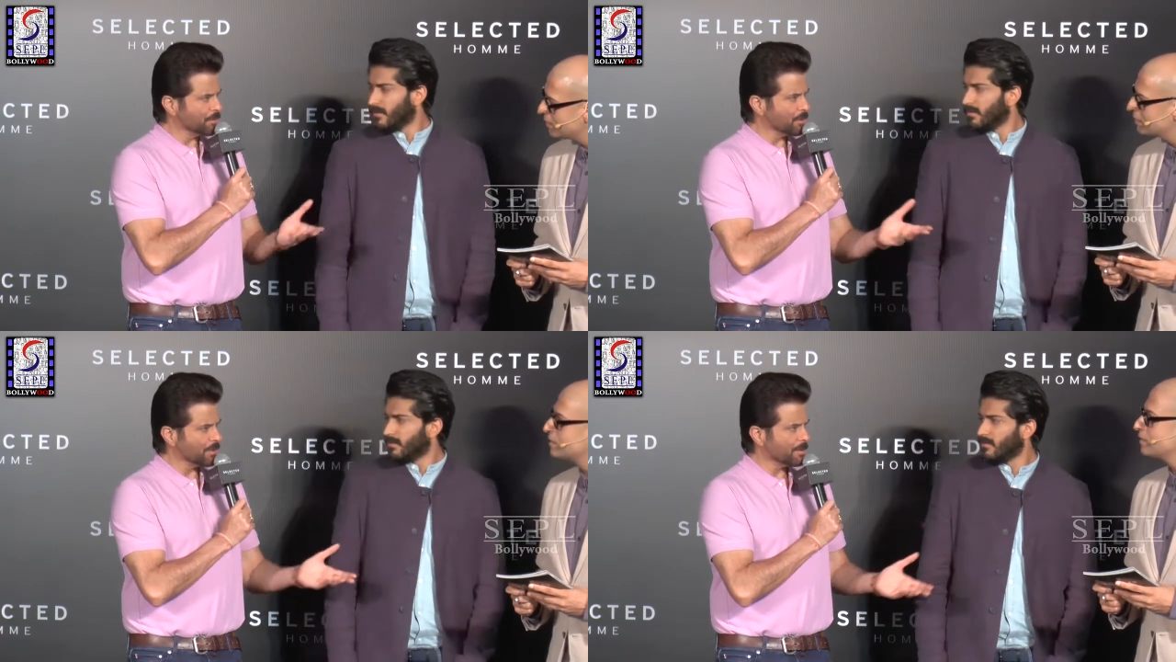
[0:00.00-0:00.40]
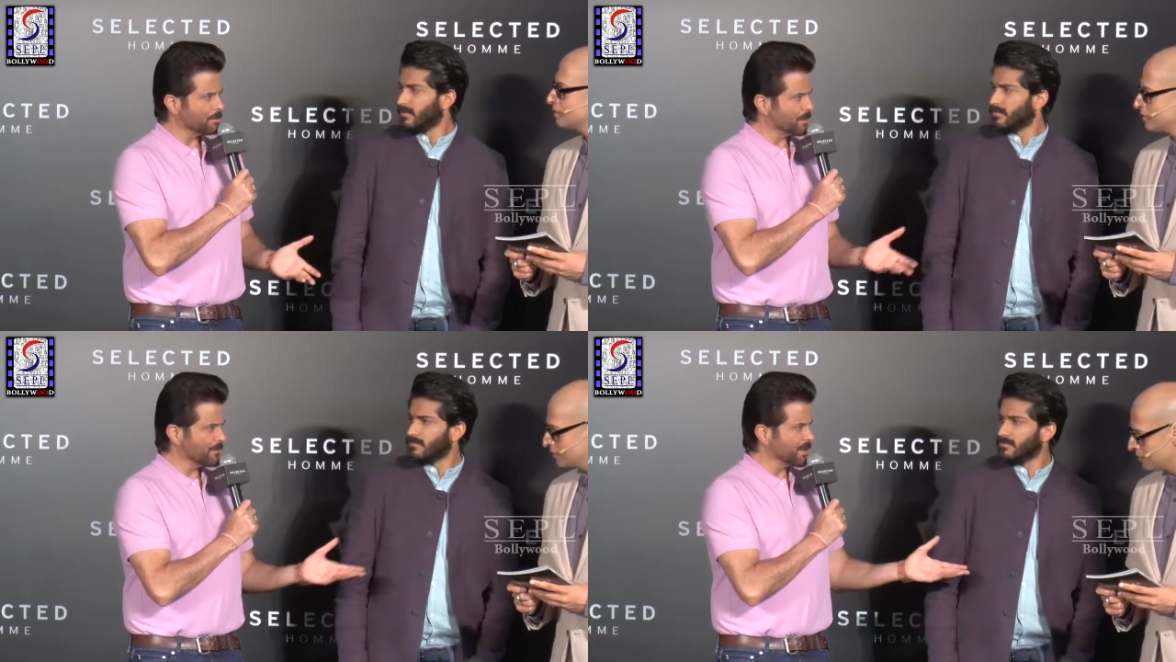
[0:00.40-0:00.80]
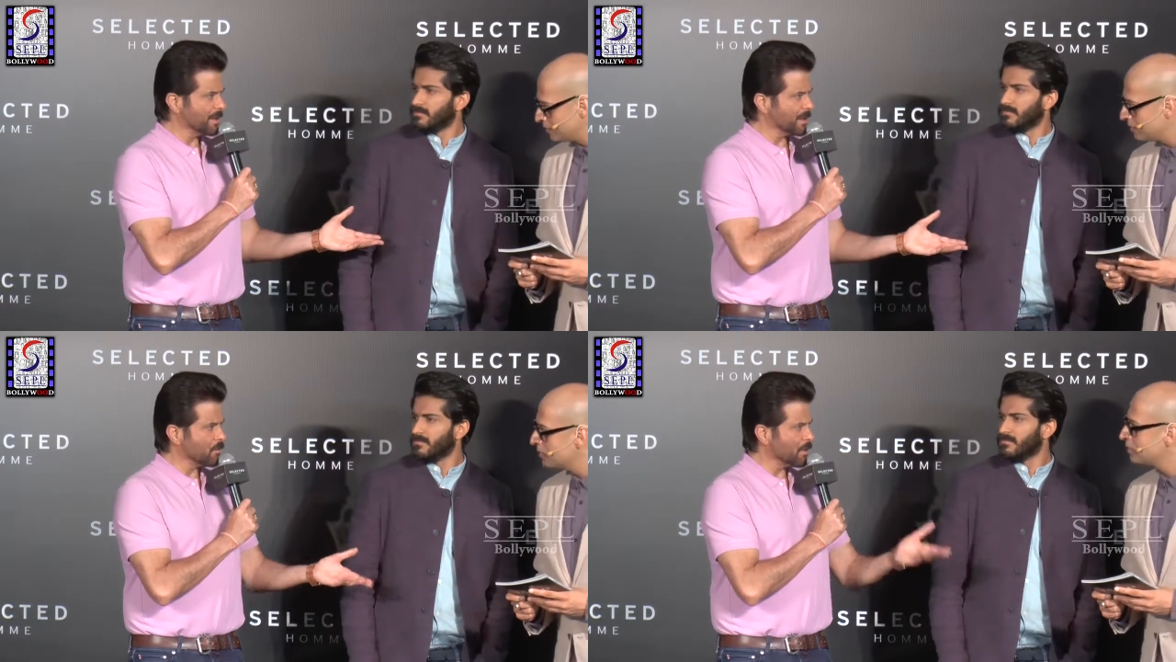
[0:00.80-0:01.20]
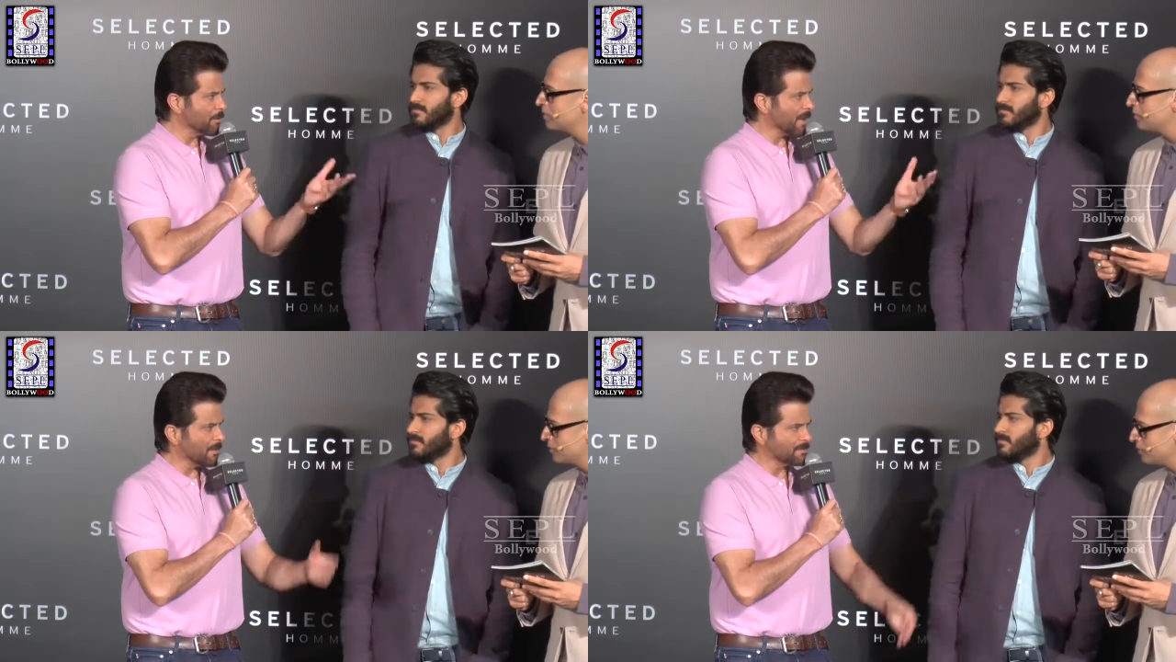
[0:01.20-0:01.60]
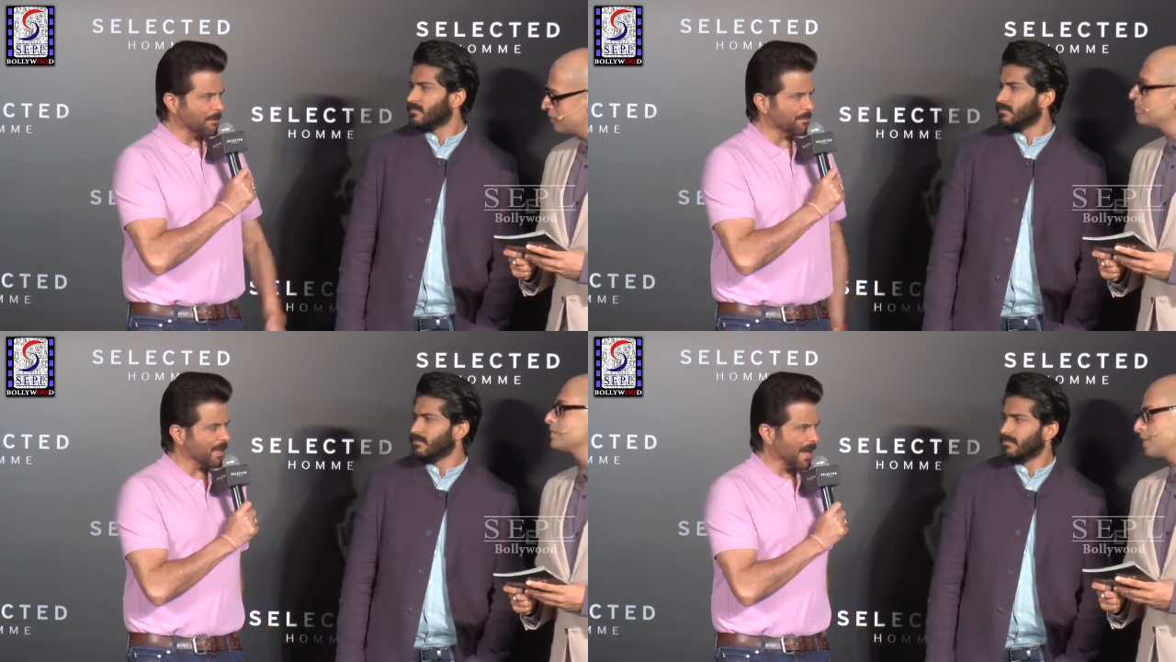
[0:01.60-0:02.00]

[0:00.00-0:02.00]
Speaker 1: You know, even he can go and pick up something.